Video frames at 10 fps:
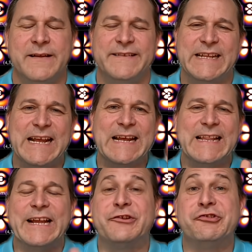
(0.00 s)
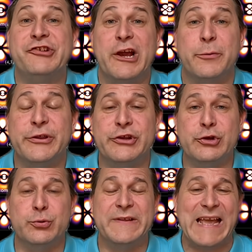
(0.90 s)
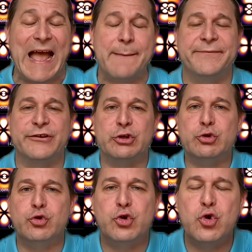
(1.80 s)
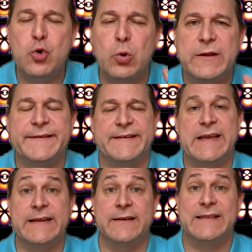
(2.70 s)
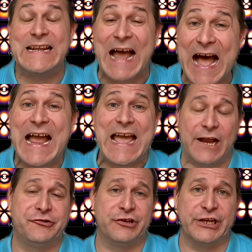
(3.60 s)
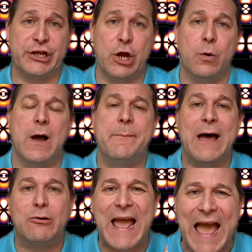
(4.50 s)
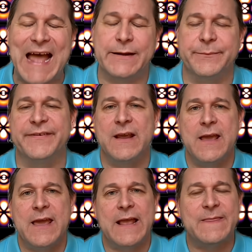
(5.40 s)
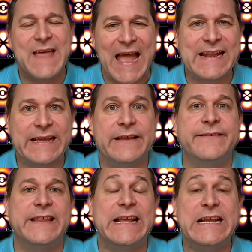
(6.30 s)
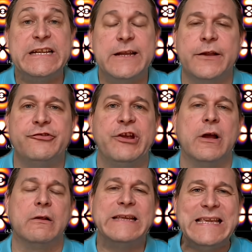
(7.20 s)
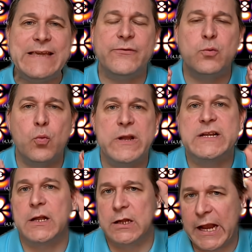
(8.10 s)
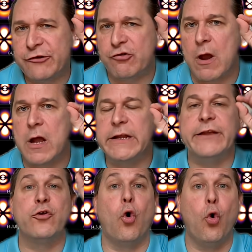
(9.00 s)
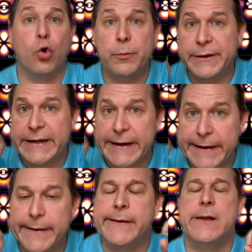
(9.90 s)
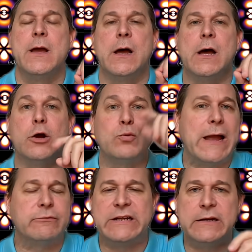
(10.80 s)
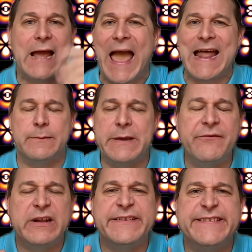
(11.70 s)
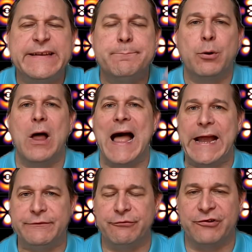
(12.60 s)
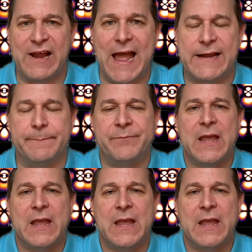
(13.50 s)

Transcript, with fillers: Today, I'd like to share with you the absolute coolest thing that I actually know about atoms. And that is that in a nutshell, even when an electron is orbiting uh, around an atom, even a simple hydrogen atom,